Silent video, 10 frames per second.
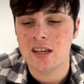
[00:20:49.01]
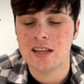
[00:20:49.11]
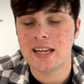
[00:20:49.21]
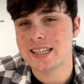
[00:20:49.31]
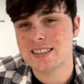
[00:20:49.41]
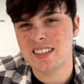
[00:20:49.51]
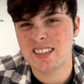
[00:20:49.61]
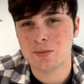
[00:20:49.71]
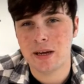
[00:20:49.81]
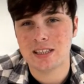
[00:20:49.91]
LinkedIn,
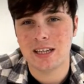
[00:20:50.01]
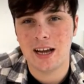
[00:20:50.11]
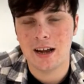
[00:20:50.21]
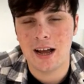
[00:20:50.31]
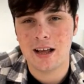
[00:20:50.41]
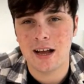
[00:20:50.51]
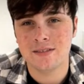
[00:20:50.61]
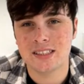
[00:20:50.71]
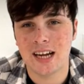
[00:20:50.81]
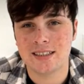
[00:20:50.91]
especially, I've
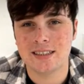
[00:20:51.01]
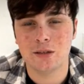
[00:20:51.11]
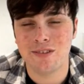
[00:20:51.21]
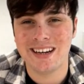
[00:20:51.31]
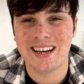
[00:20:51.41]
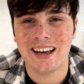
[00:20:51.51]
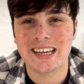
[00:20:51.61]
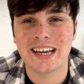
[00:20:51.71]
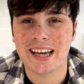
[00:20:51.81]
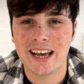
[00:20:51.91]
started to really like
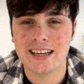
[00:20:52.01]
again.